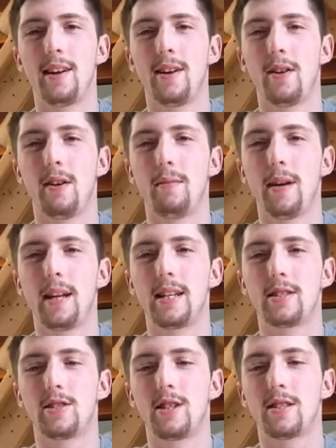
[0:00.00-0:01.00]
You know what I mean?
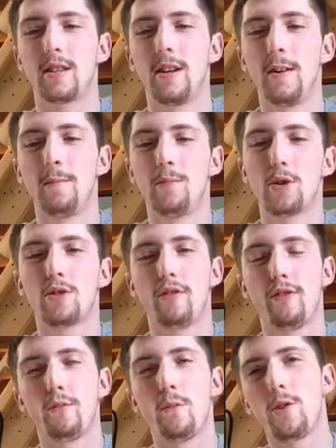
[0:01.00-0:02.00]
It's just, those are
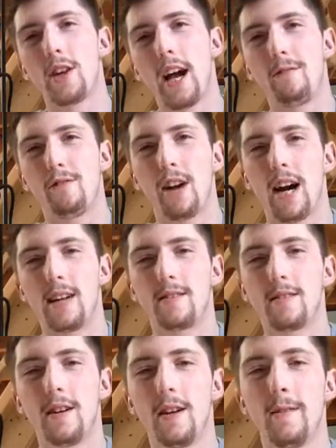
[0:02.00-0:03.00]
for more knife guys.